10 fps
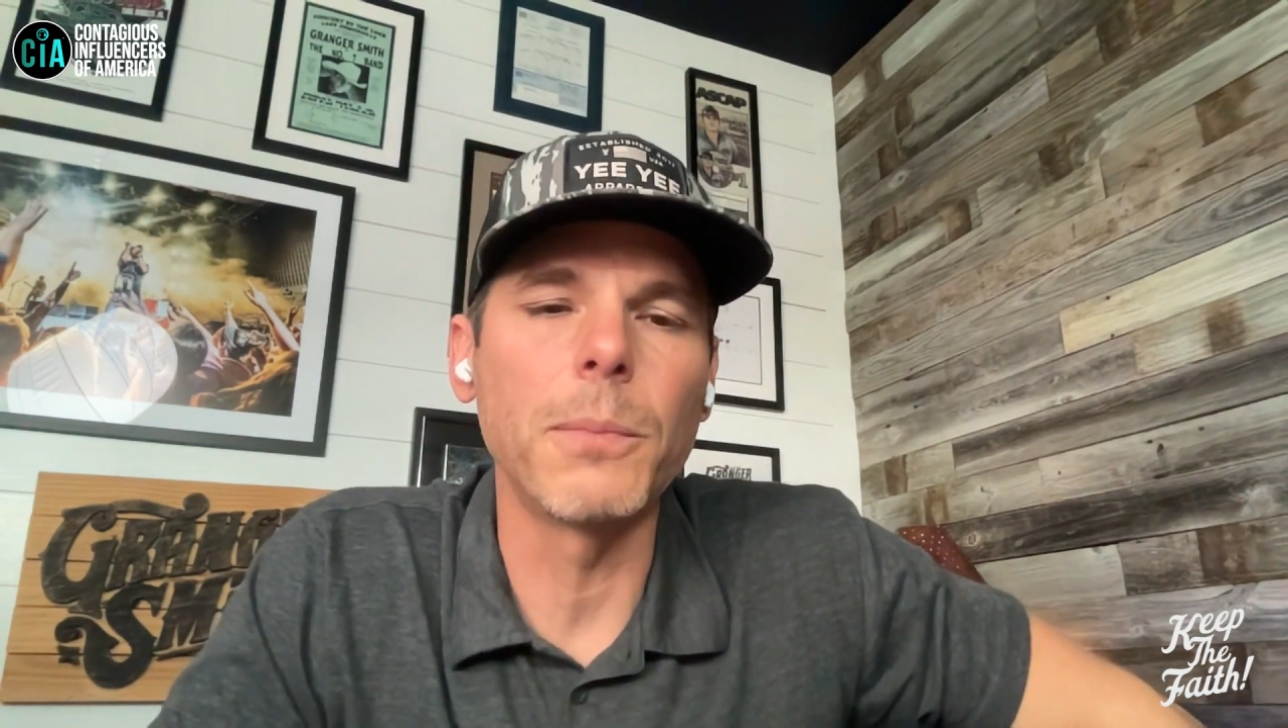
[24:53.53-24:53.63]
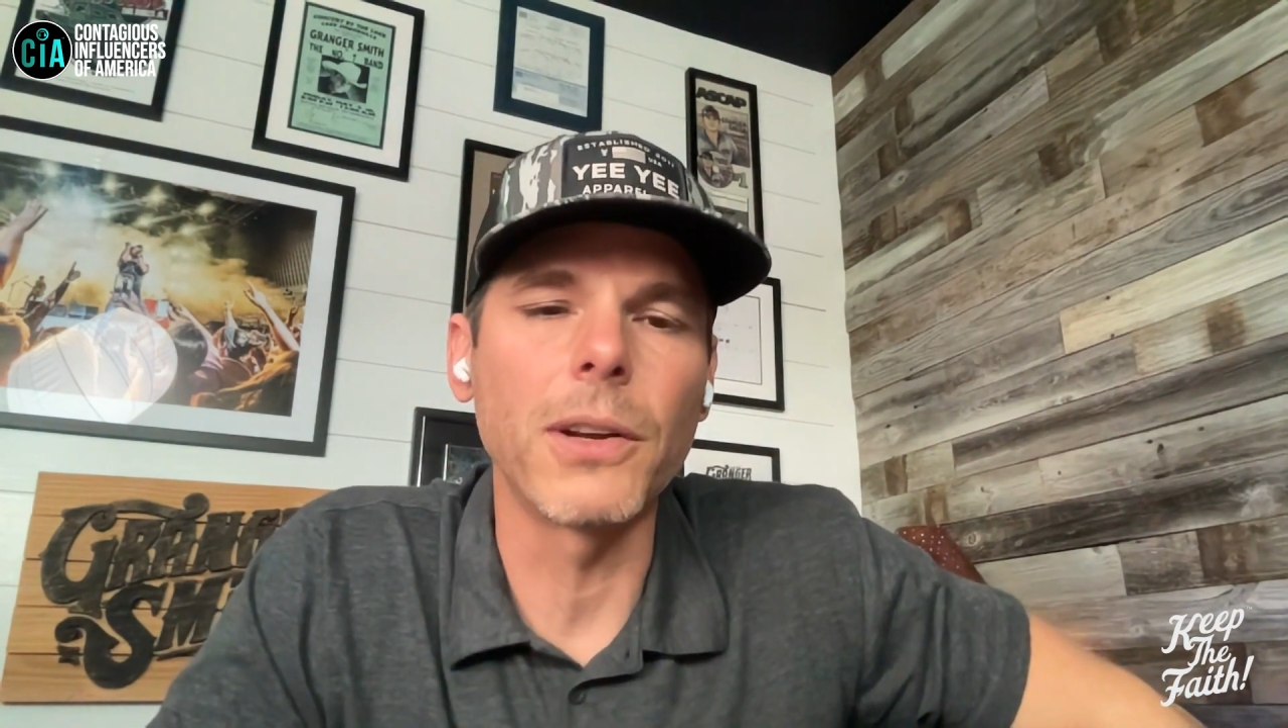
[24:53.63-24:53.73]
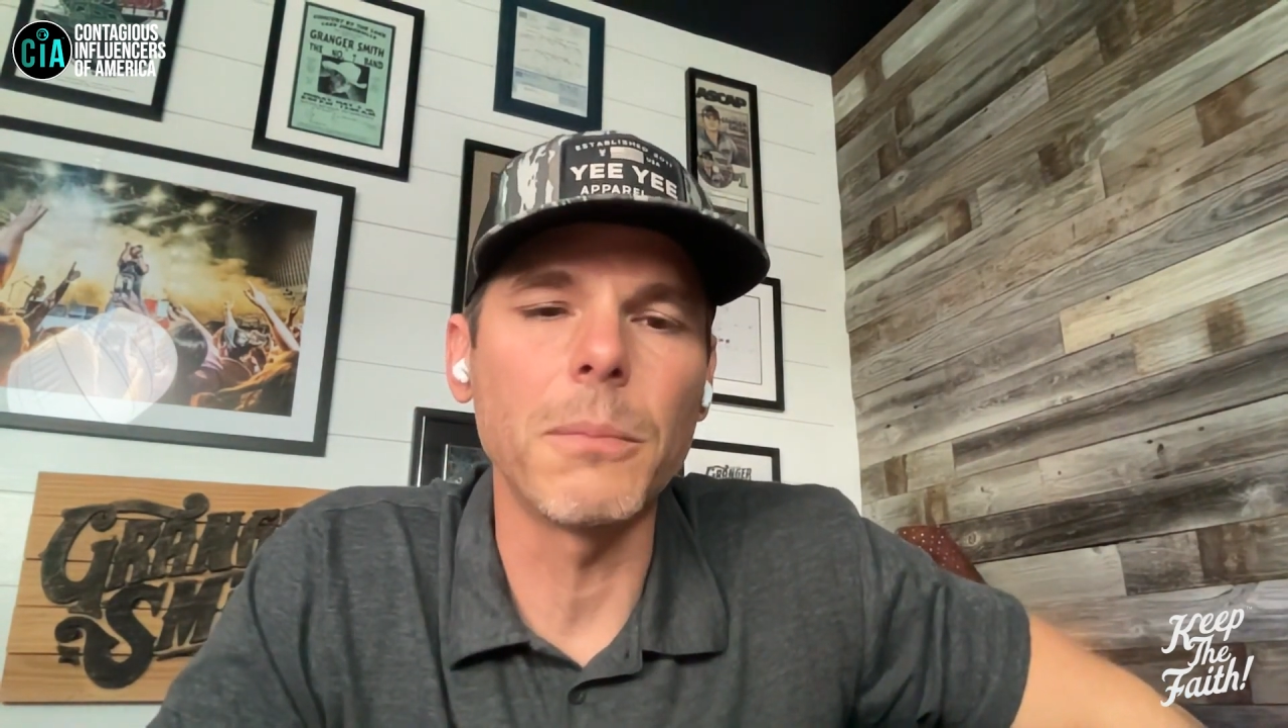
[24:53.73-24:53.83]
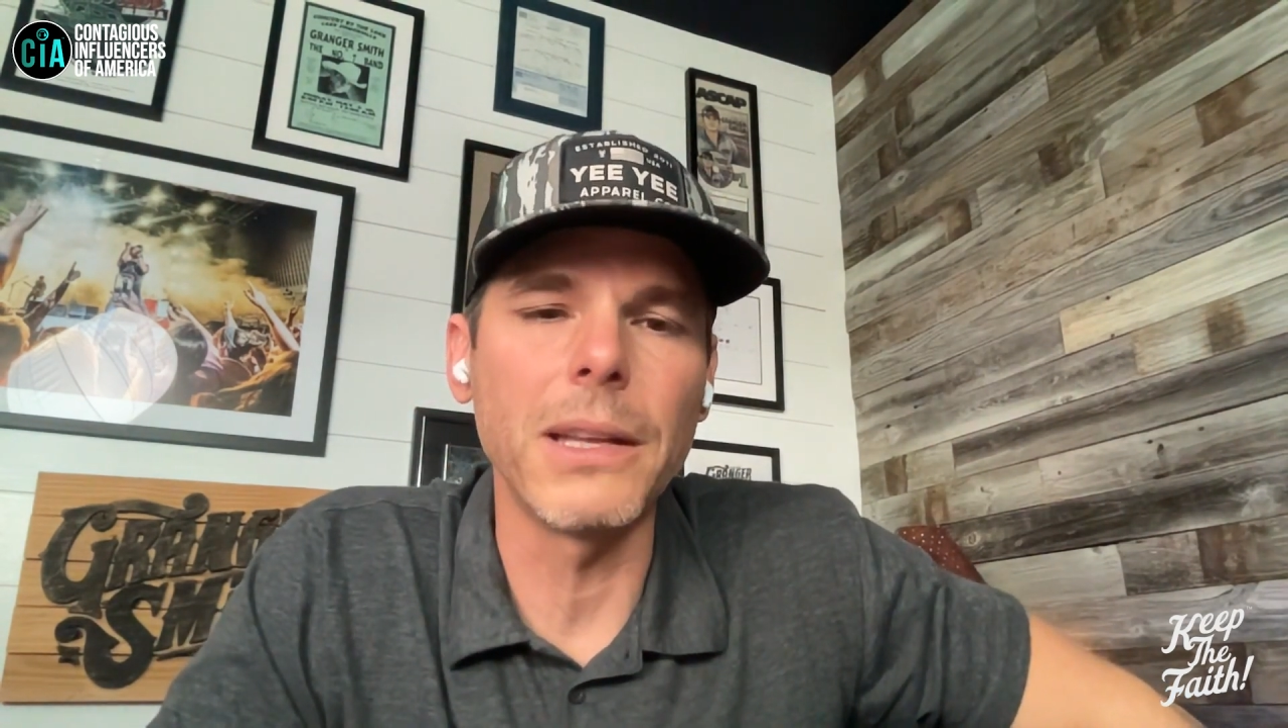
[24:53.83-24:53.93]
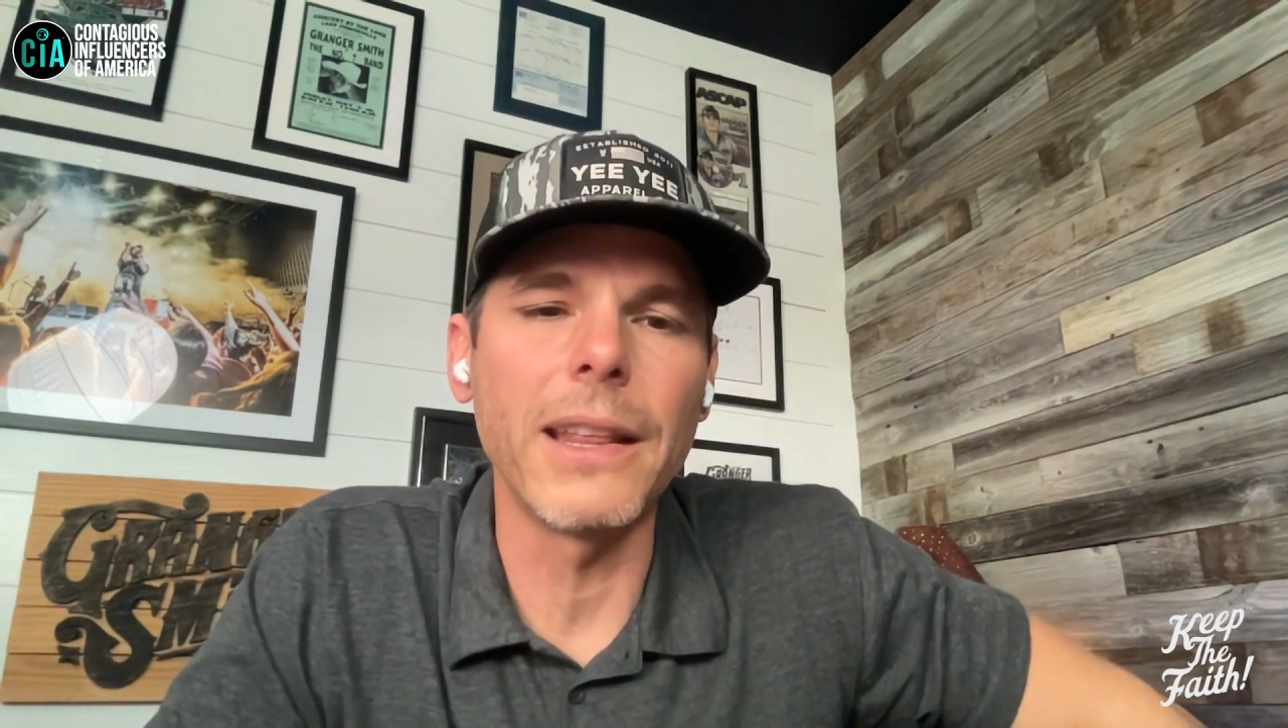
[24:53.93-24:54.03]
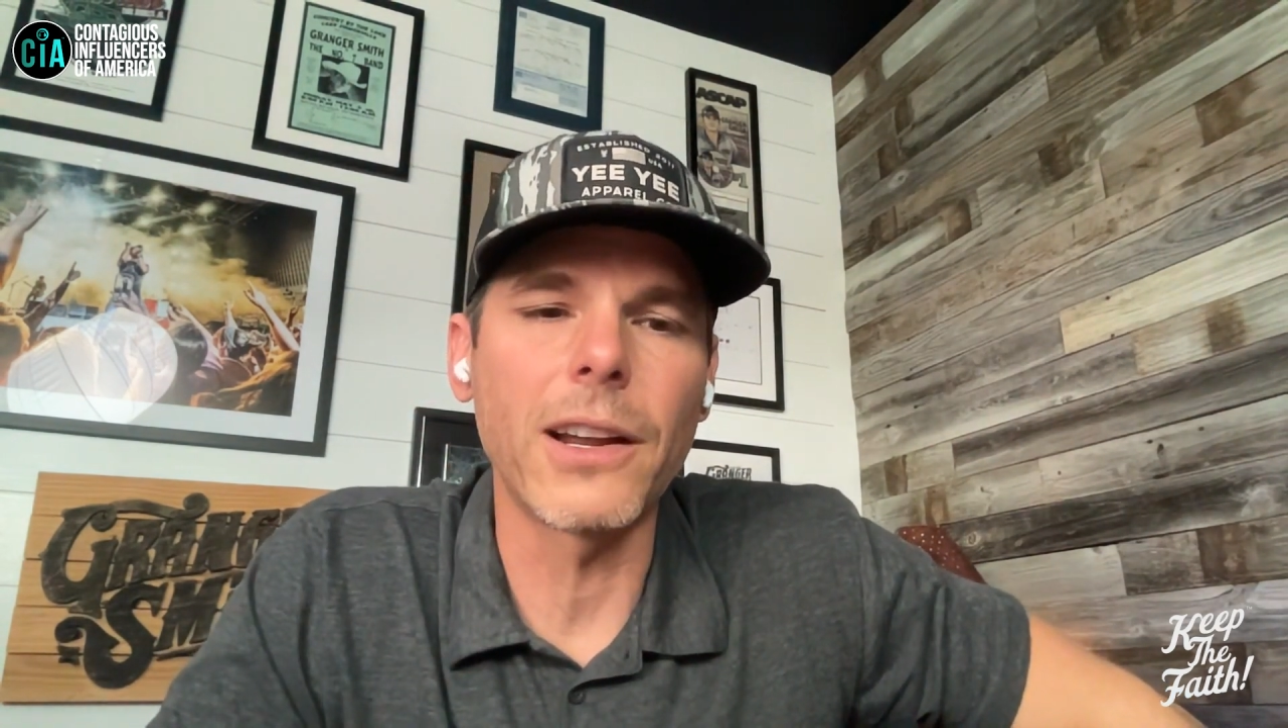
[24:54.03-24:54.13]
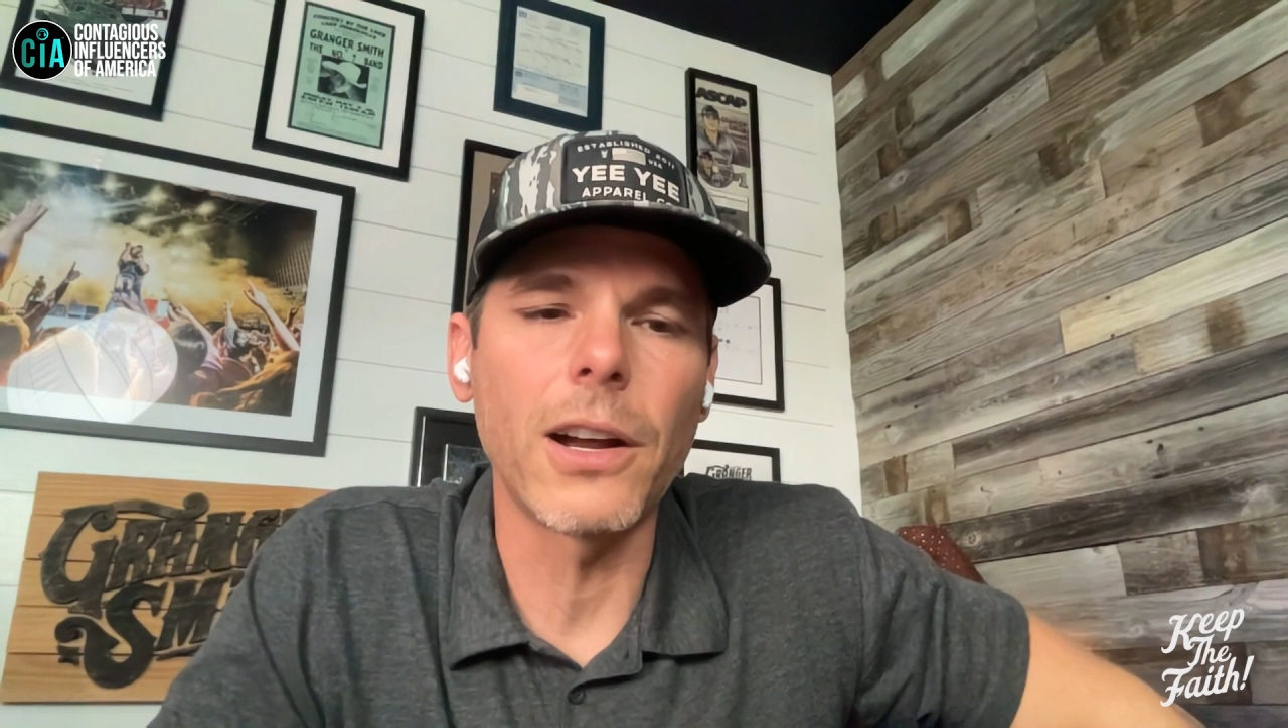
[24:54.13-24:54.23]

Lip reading: book could be that